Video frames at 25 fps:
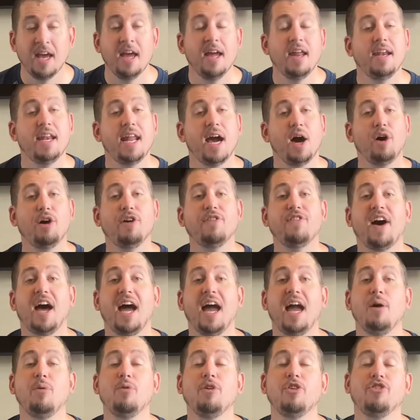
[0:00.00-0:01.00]
Now, if
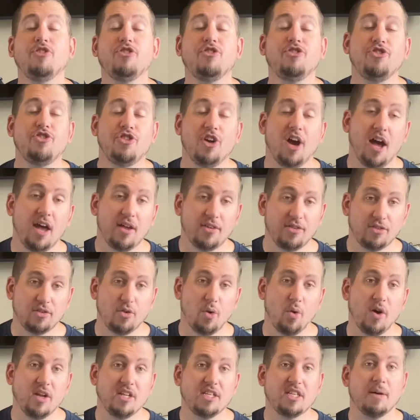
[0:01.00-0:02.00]
I was just
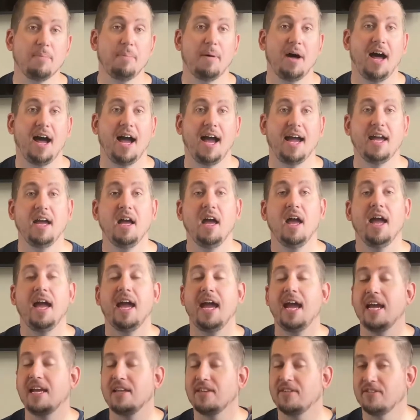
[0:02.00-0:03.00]
going to buy
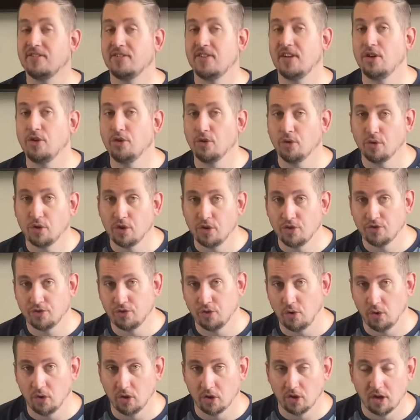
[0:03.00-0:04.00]
a single
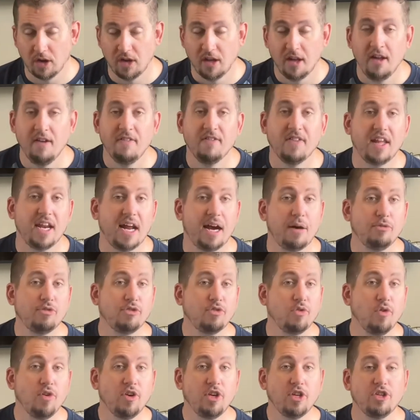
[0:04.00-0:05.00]
controller that I was
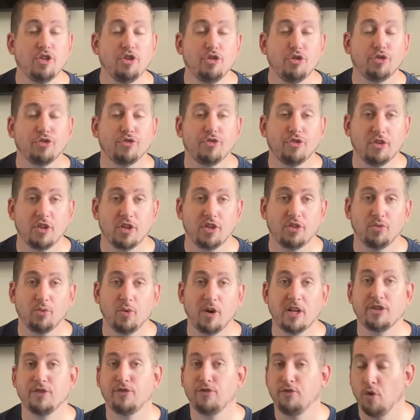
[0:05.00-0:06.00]
going to use for the
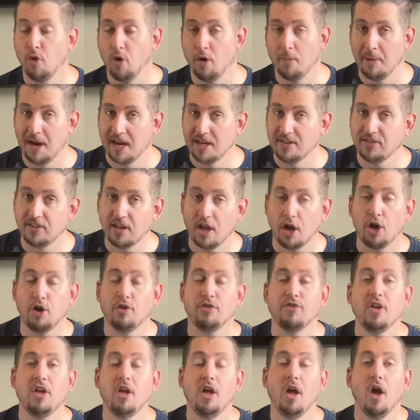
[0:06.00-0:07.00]
Switch for myself
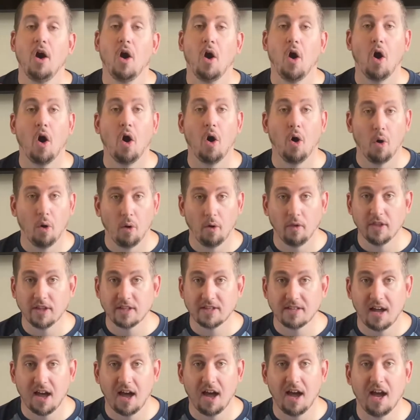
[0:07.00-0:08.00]
all the
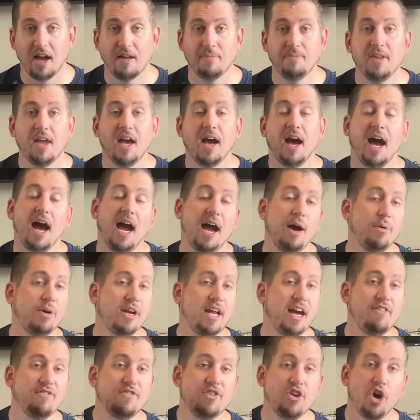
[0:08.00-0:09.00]
time, I would
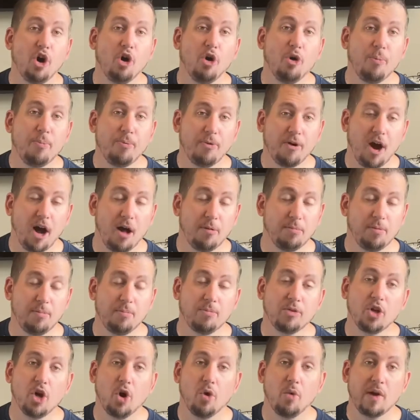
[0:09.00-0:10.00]
have no problem
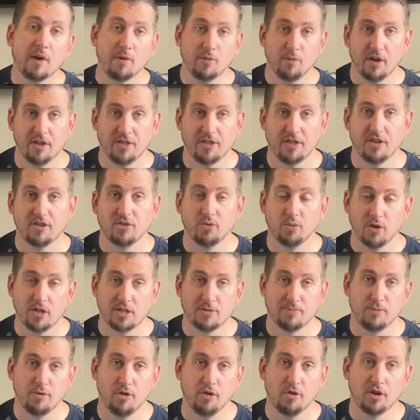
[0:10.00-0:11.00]
going with the Switch
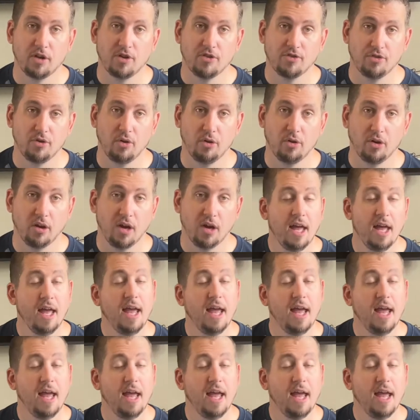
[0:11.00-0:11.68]
Pro controller.